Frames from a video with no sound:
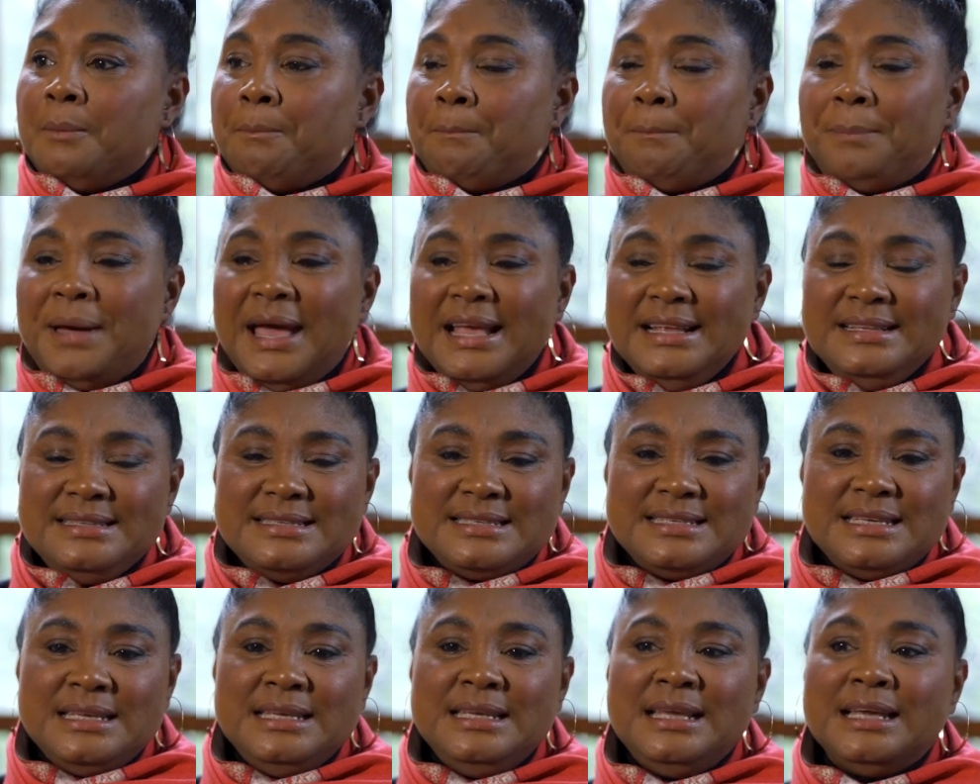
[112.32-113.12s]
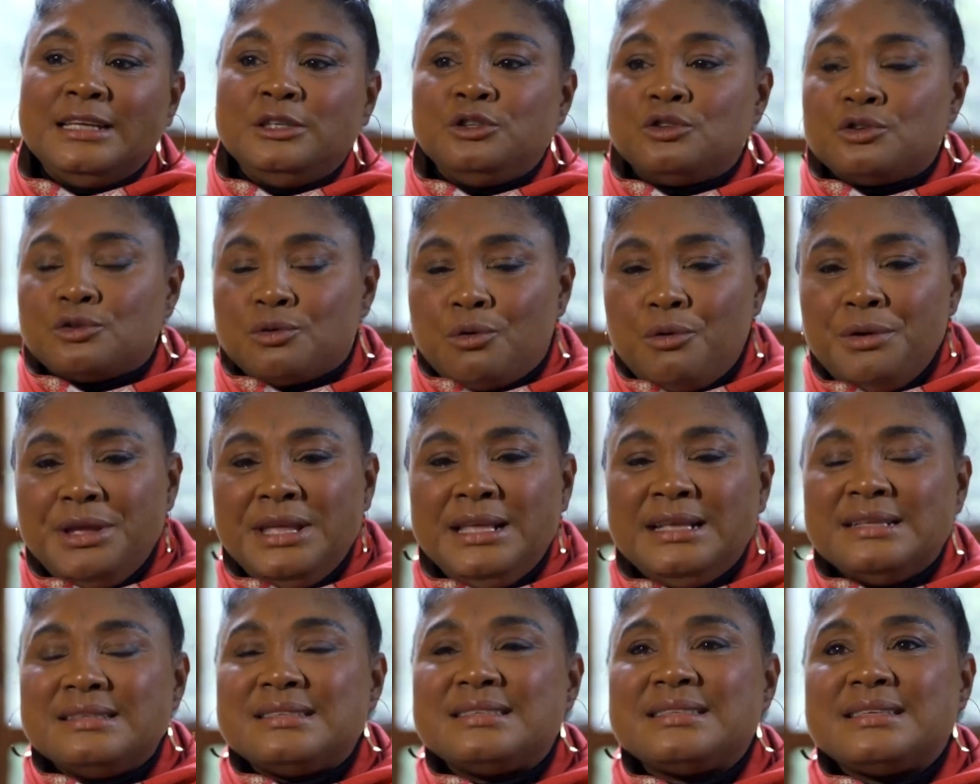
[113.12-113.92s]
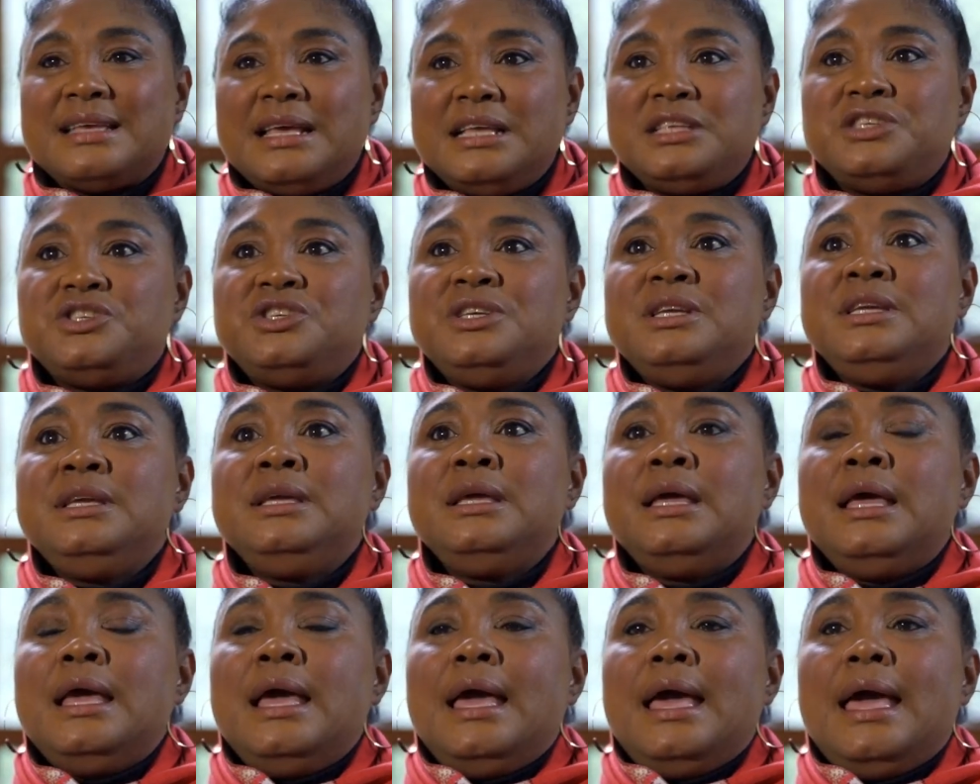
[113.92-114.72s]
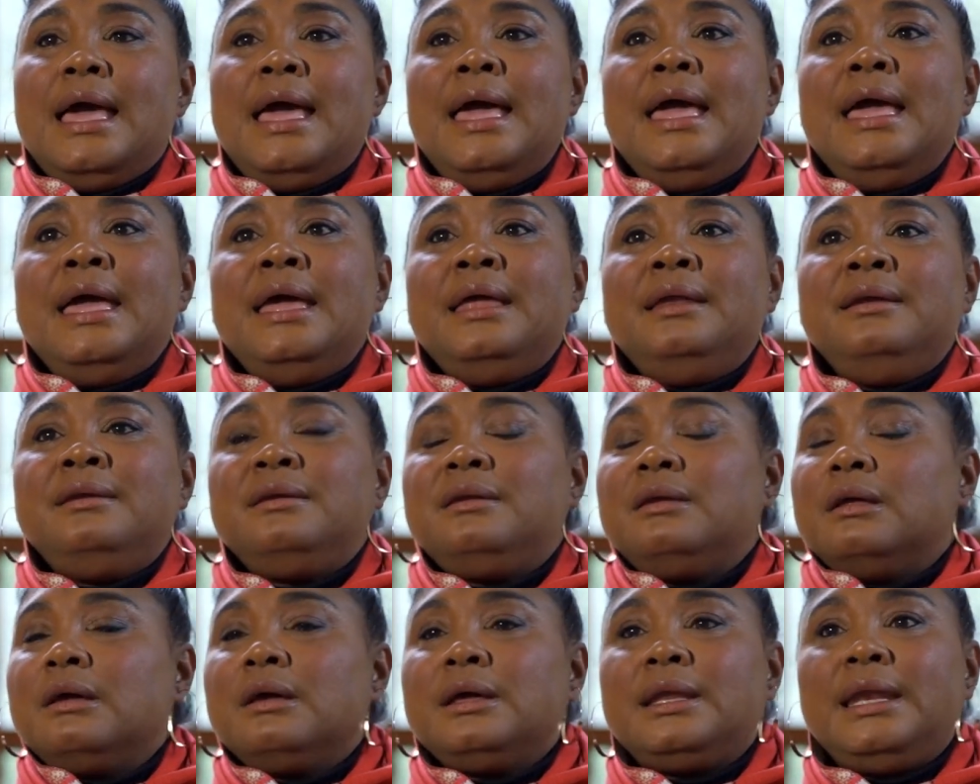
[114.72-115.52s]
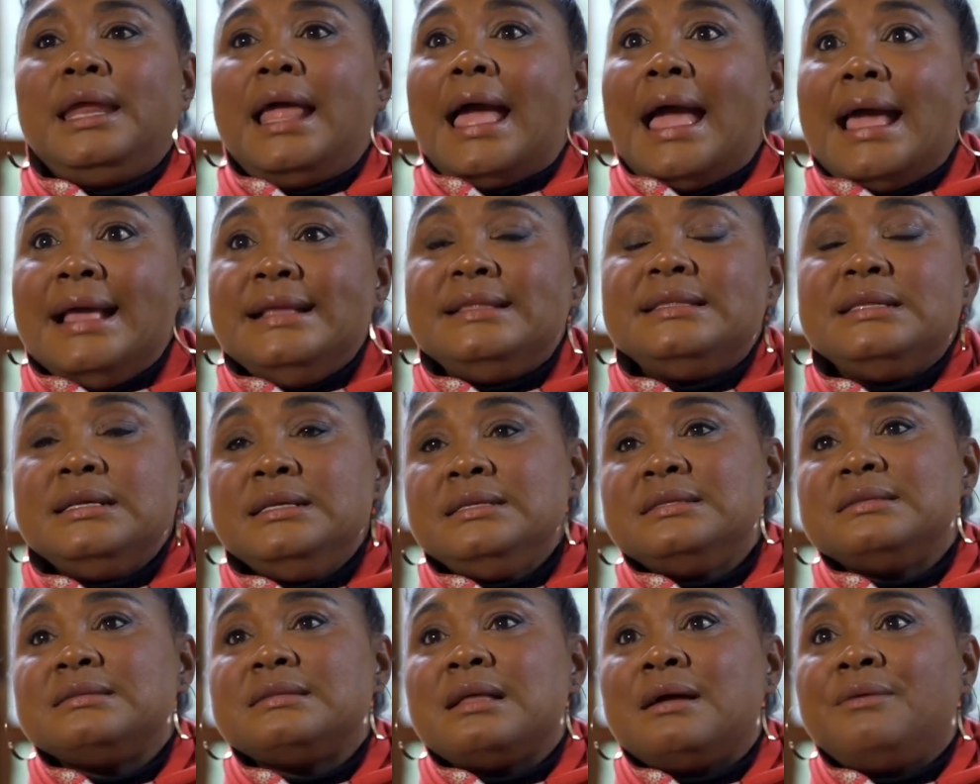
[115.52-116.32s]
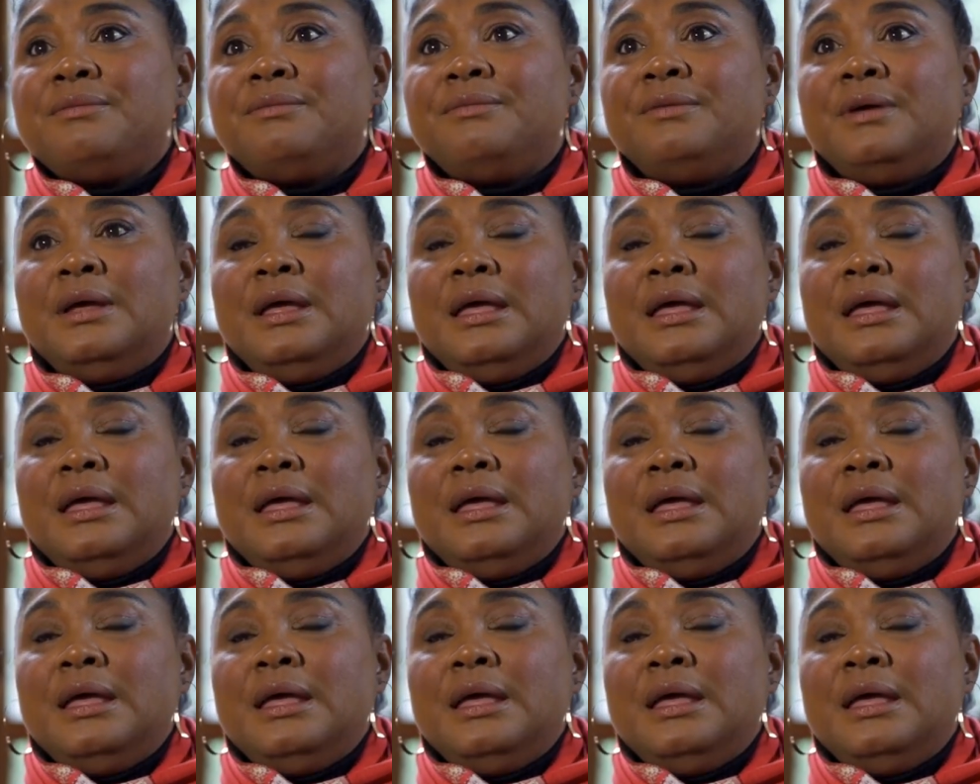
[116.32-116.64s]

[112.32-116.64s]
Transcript: painting and drawing and sketching and creating stuff